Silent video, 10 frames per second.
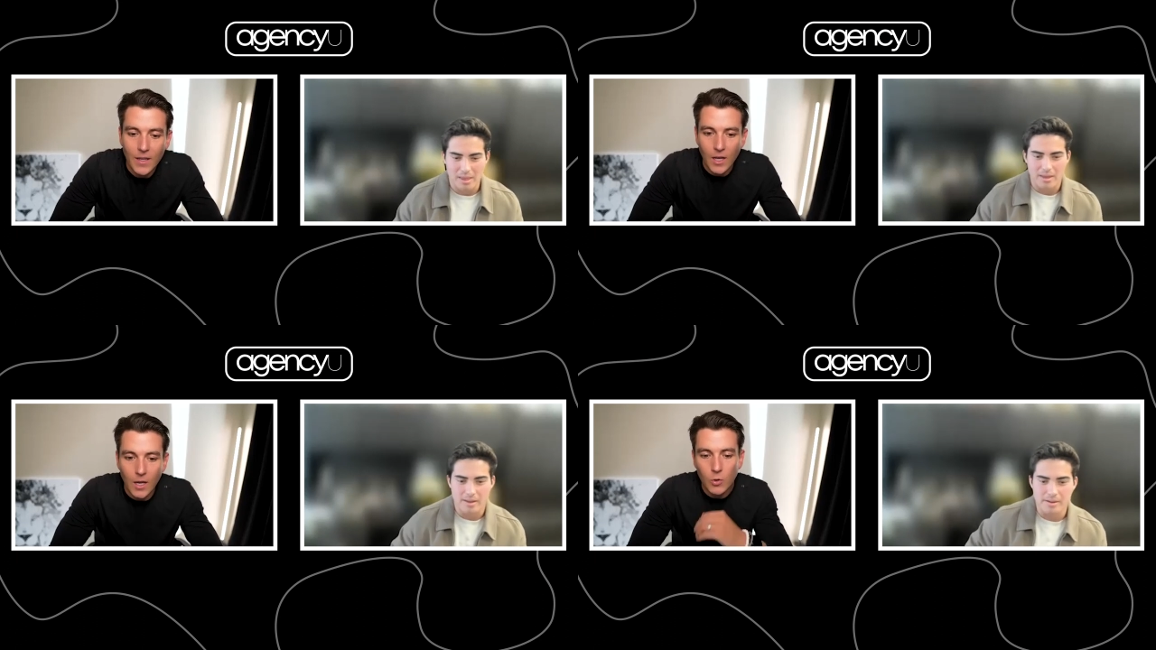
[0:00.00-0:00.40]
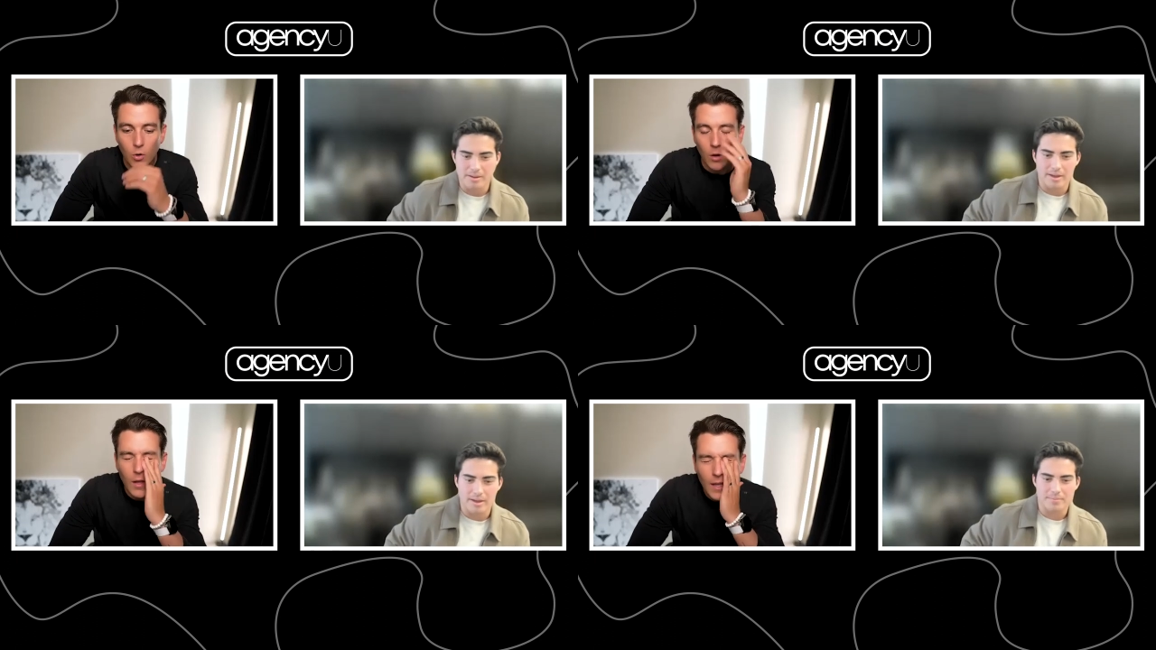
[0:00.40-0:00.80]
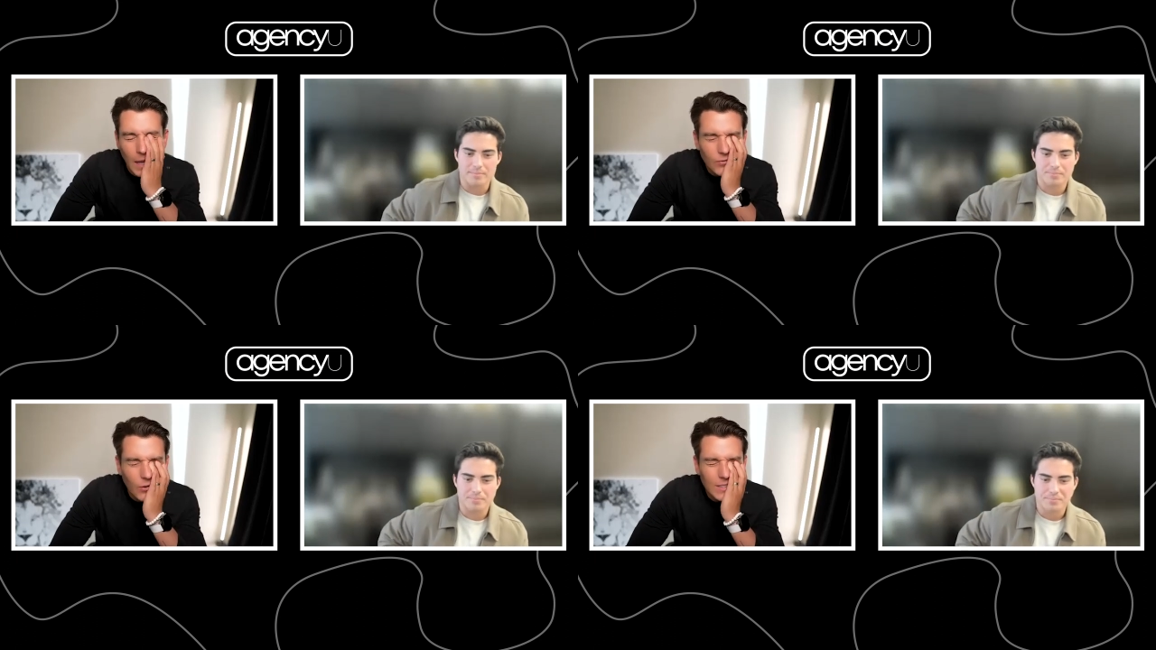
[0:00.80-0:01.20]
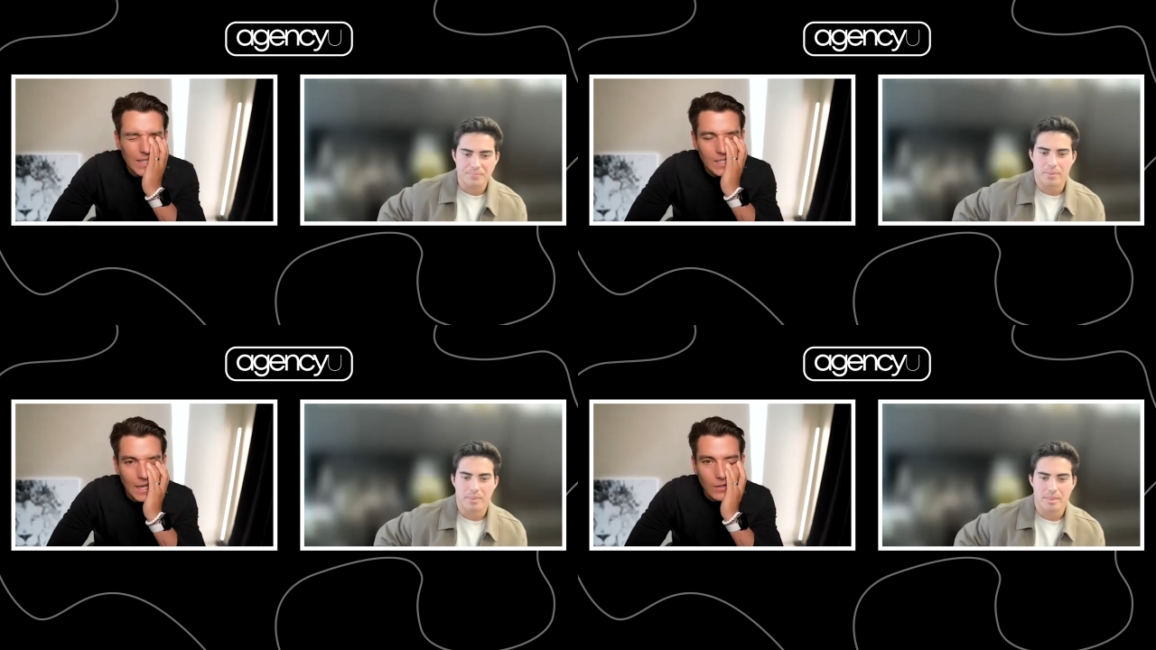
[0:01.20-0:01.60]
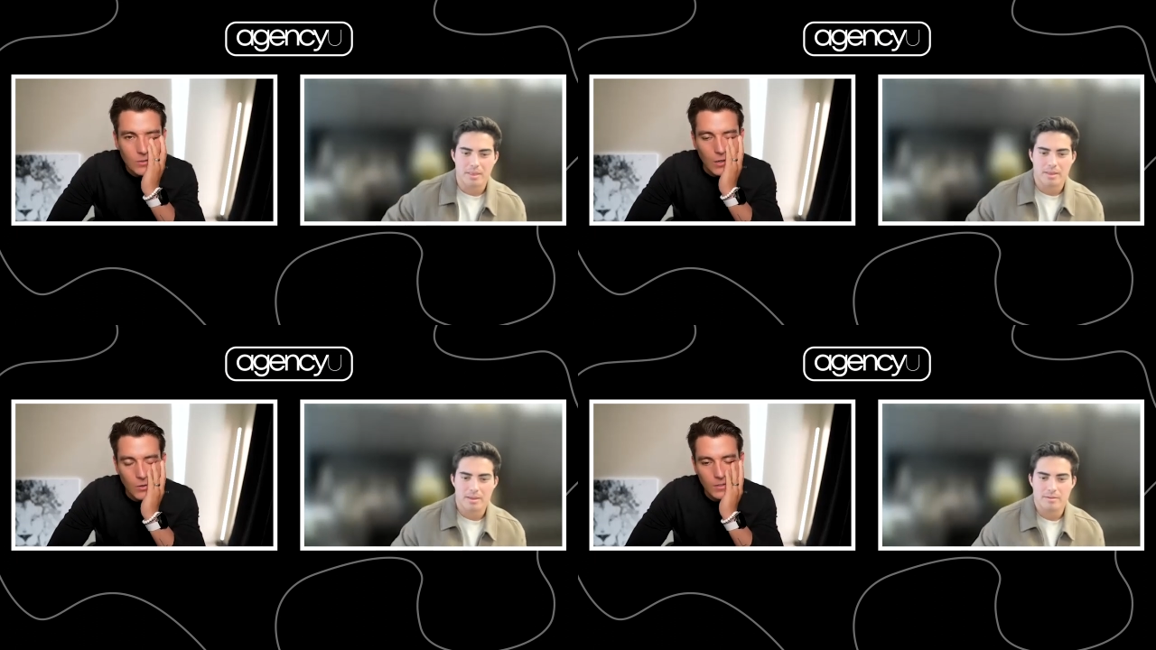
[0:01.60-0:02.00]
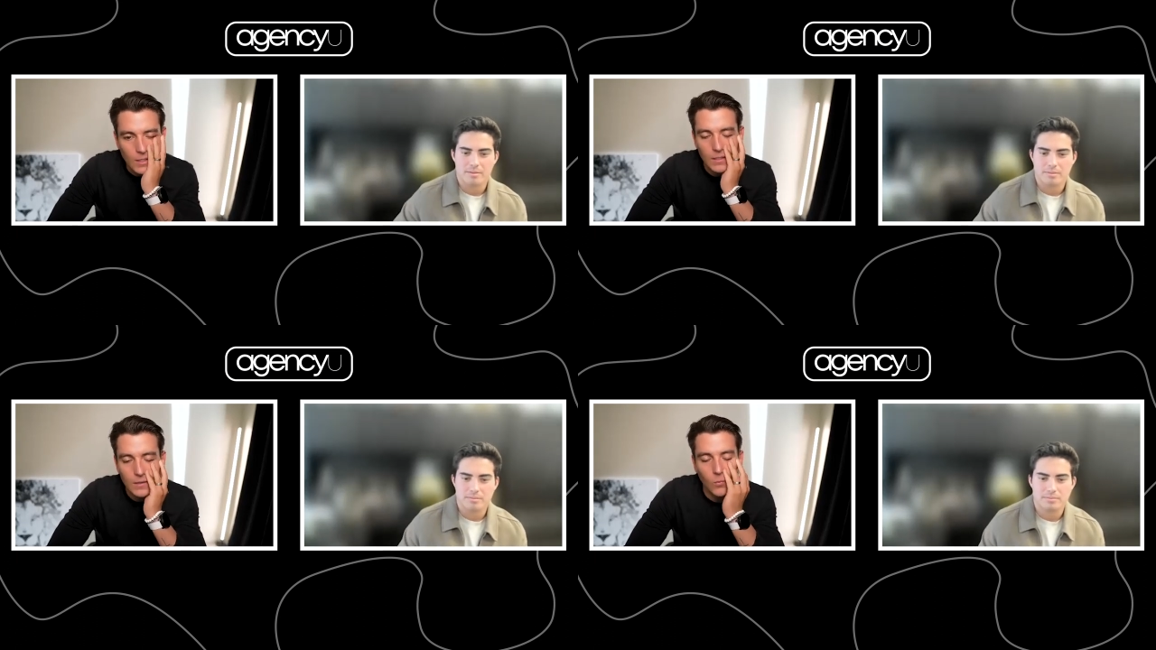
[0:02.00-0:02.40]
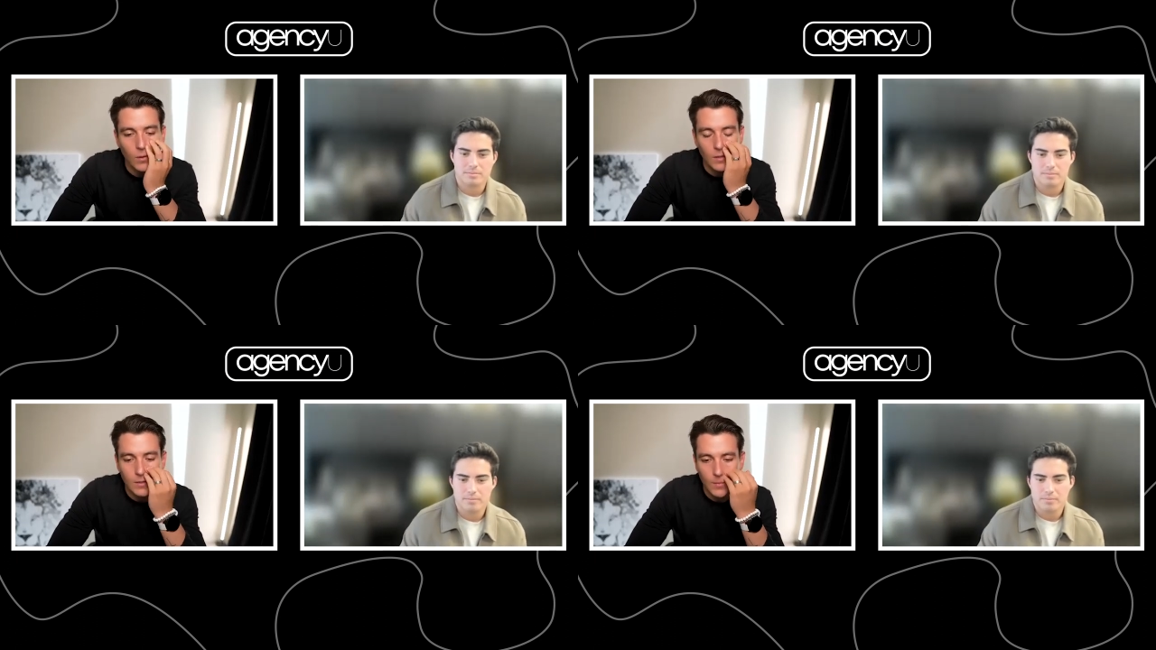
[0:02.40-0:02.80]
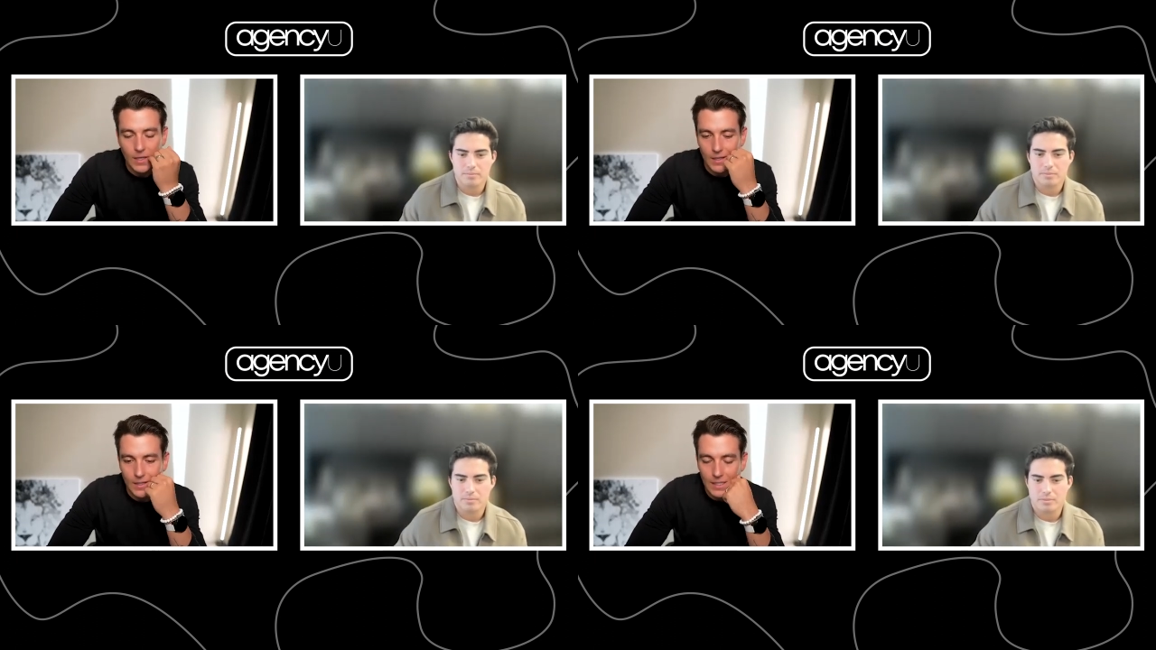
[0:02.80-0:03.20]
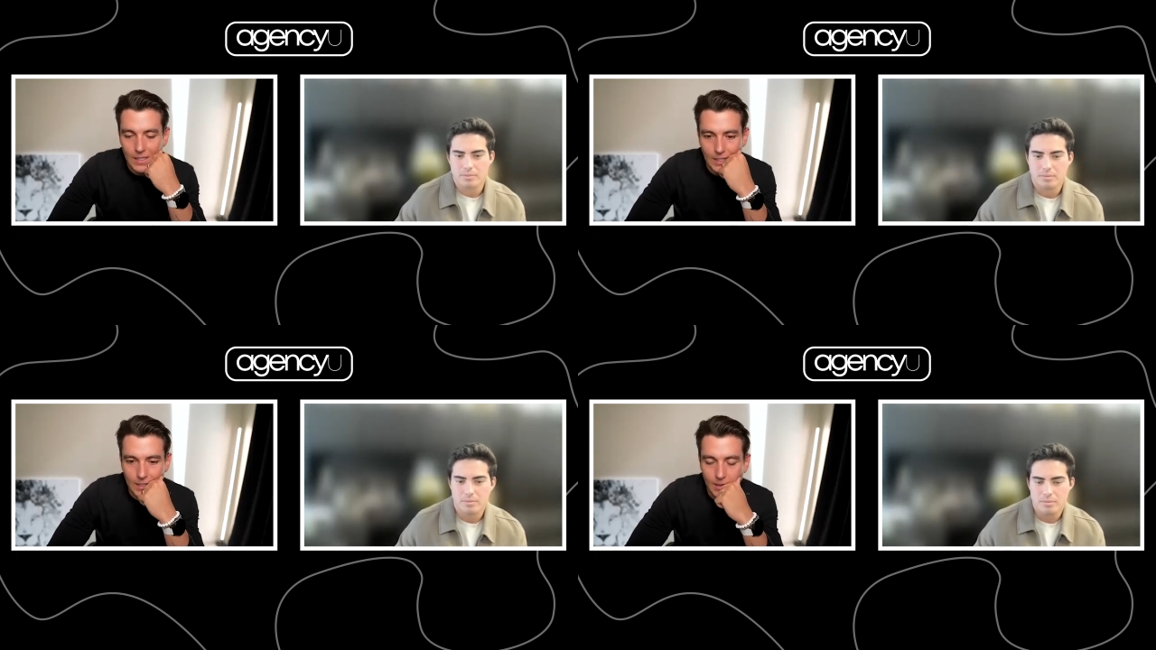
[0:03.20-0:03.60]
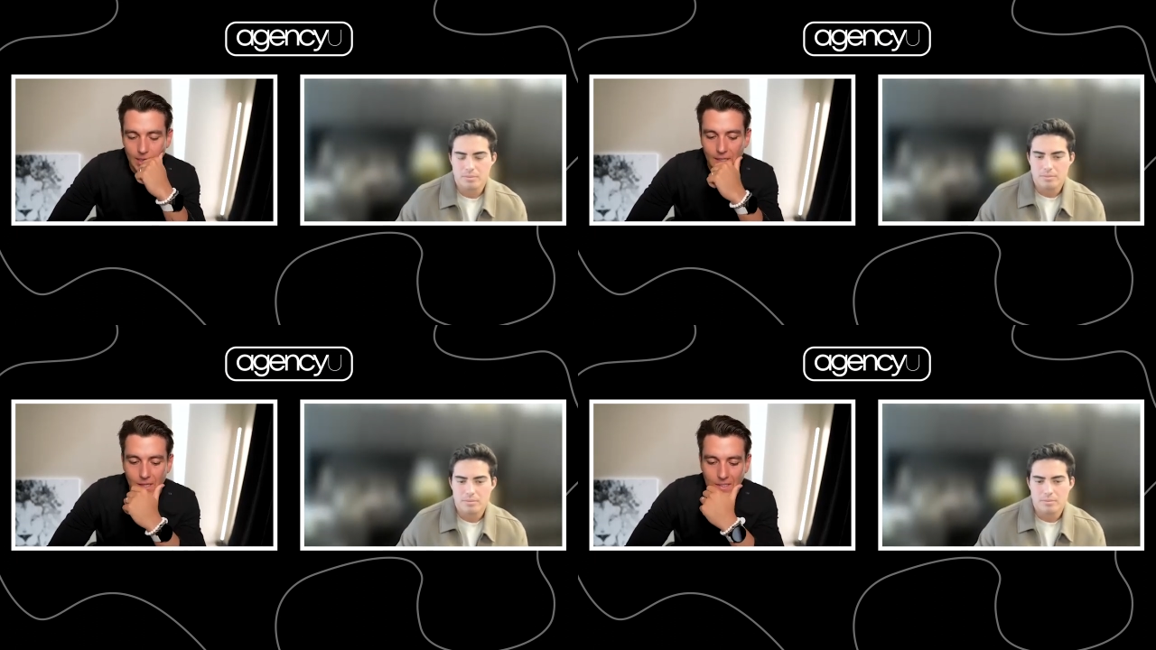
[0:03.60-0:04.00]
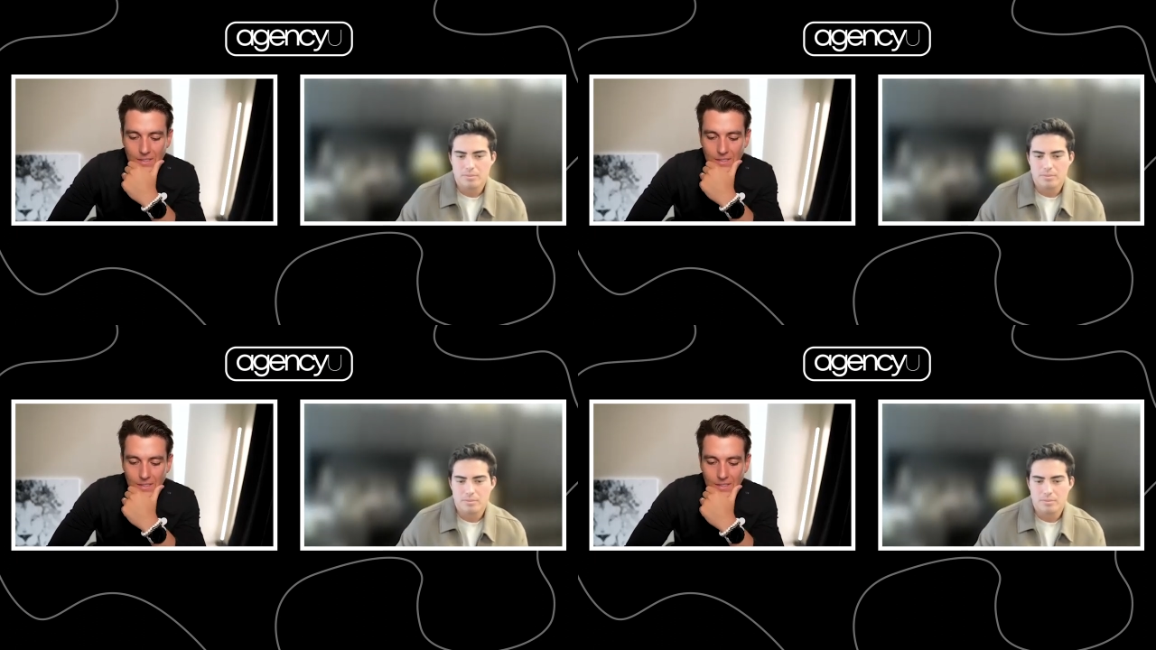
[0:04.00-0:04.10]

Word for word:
Speaker 1: Um cool. Yeah. As far as like sales goes, like what are some like key key things